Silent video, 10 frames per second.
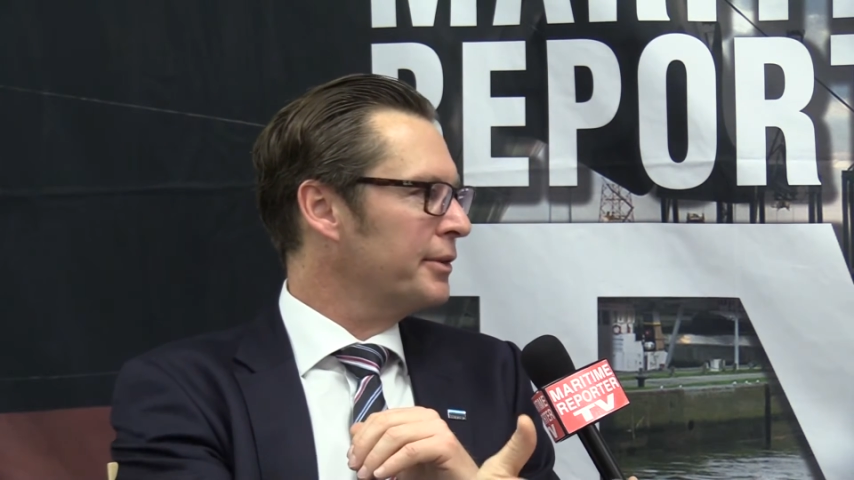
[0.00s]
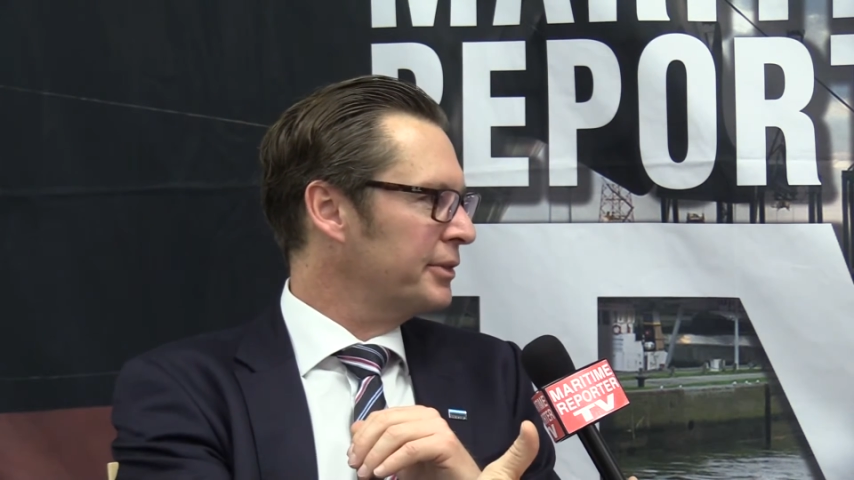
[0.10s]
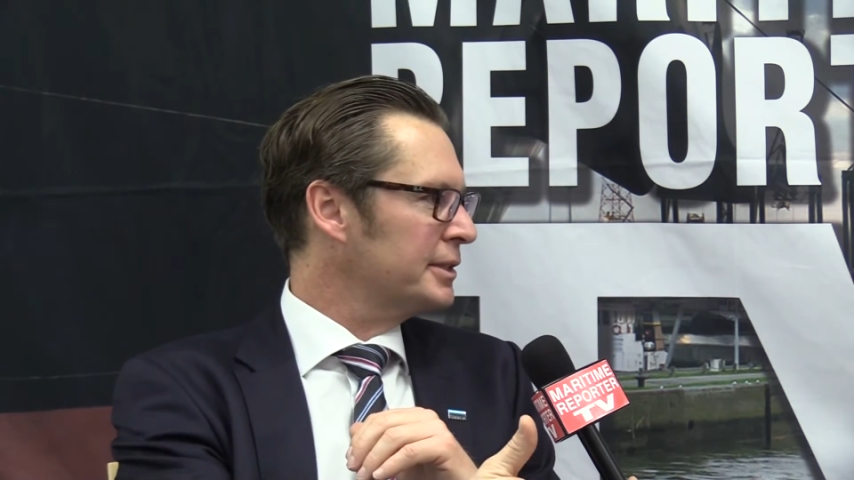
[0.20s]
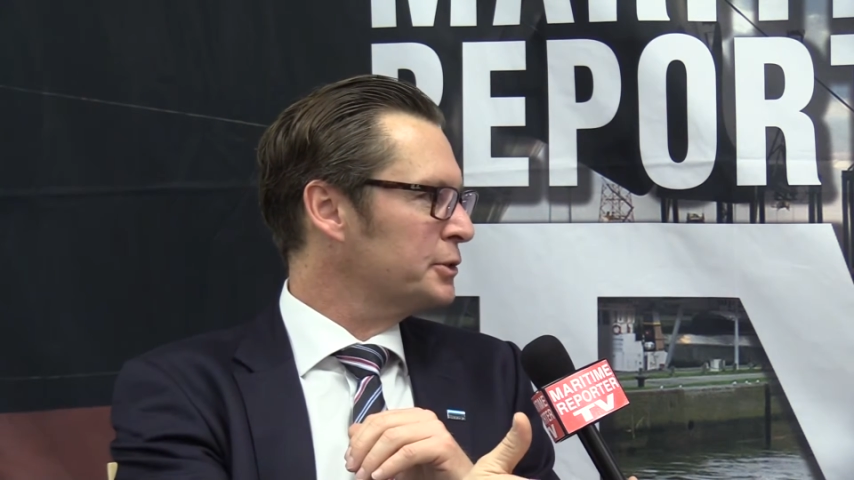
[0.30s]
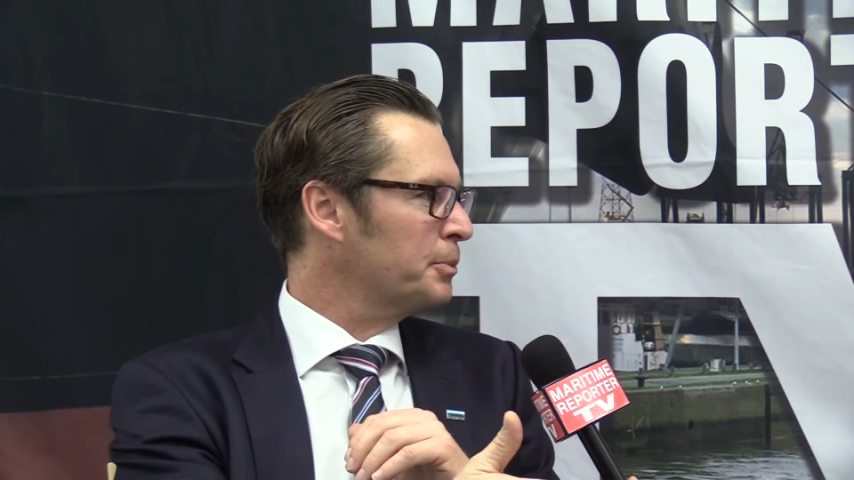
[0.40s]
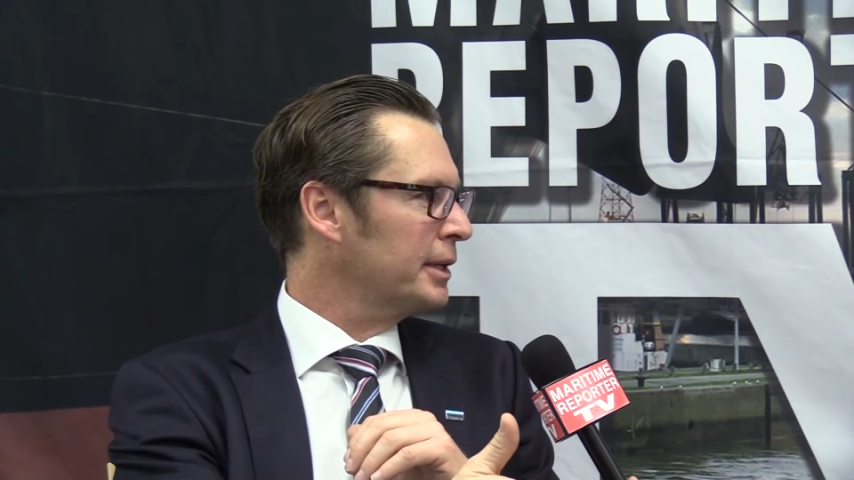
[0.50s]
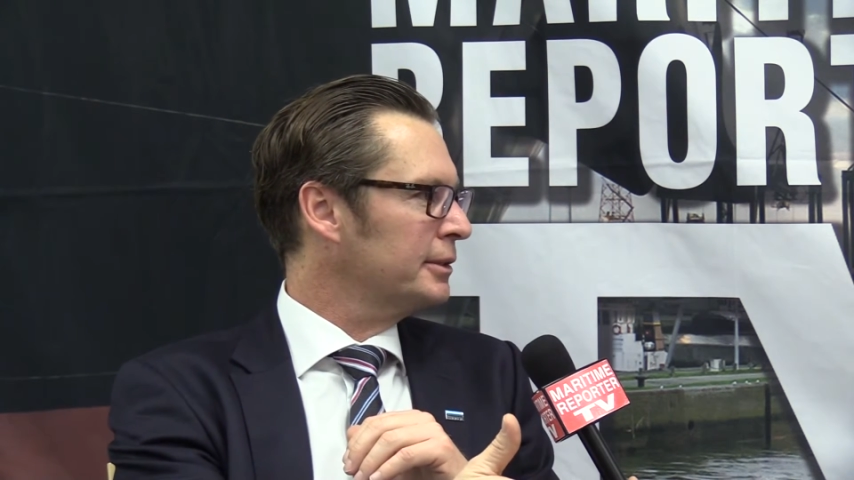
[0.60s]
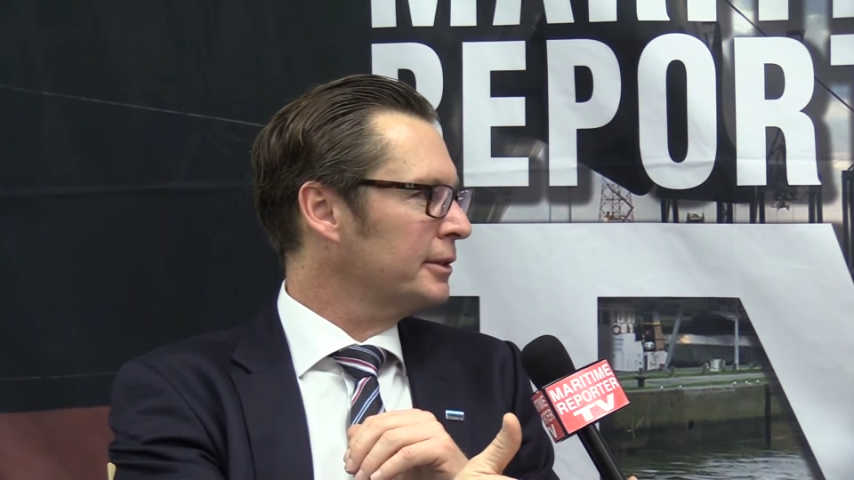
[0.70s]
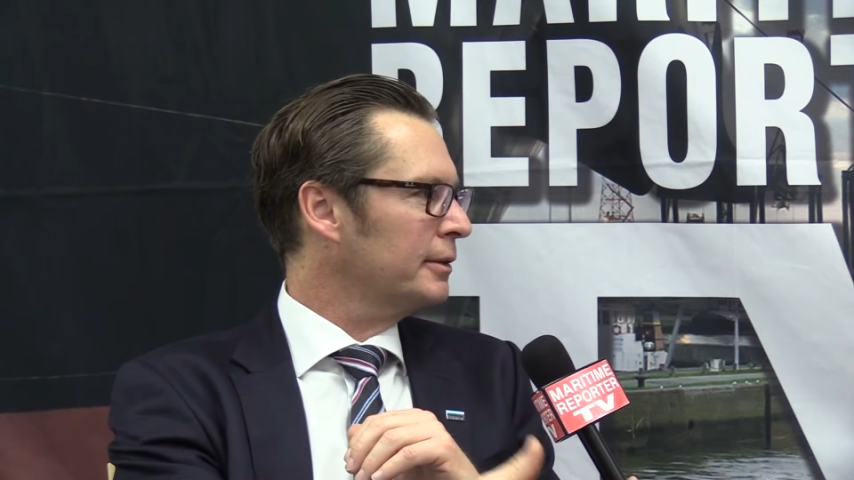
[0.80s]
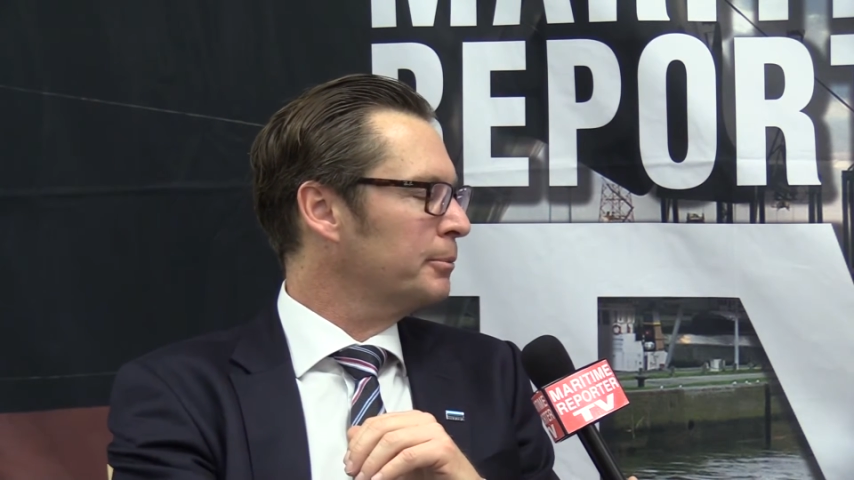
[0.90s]
things
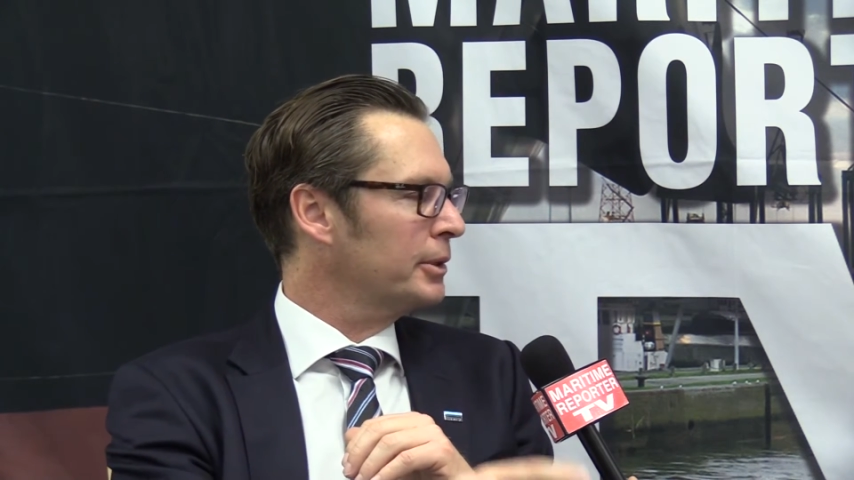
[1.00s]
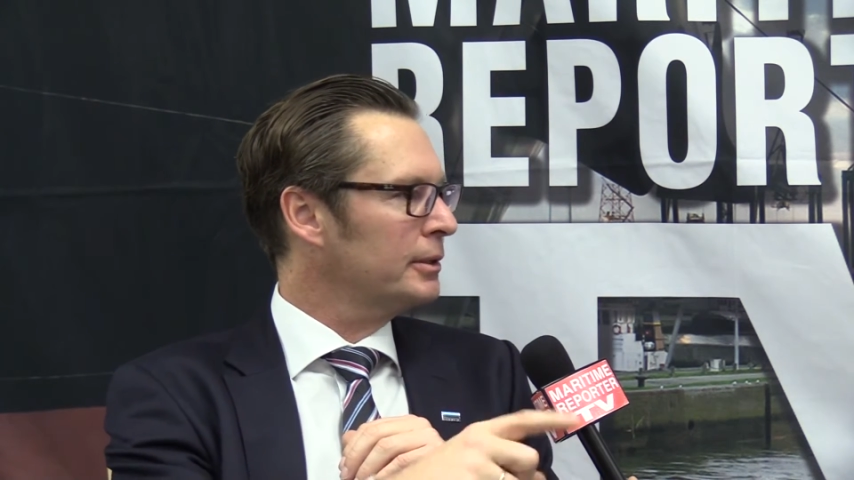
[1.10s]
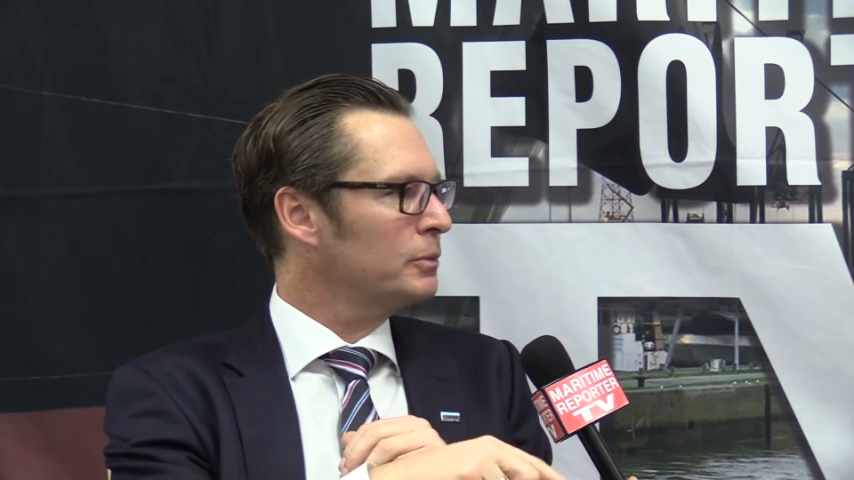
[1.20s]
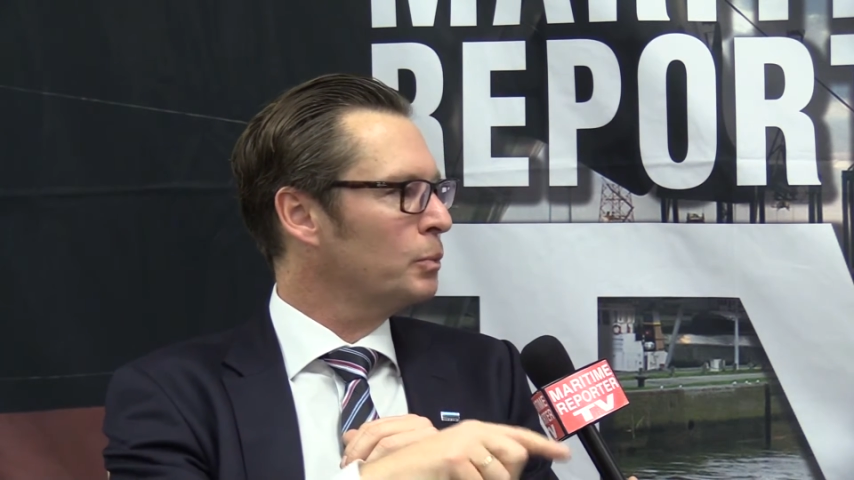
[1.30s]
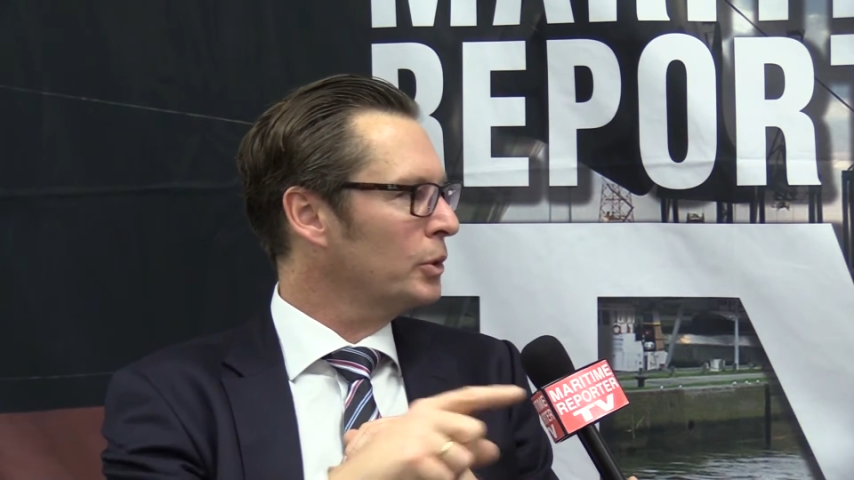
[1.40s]
break down, but it's mm.